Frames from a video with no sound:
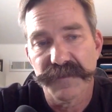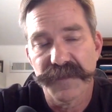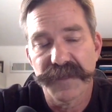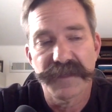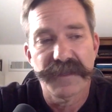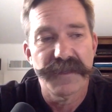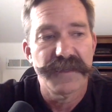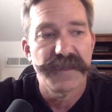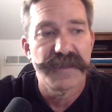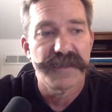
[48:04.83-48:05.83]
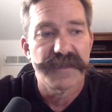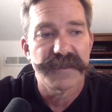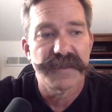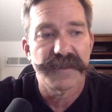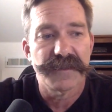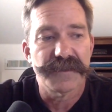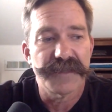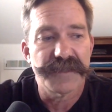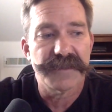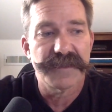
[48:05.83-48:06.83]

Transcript: But it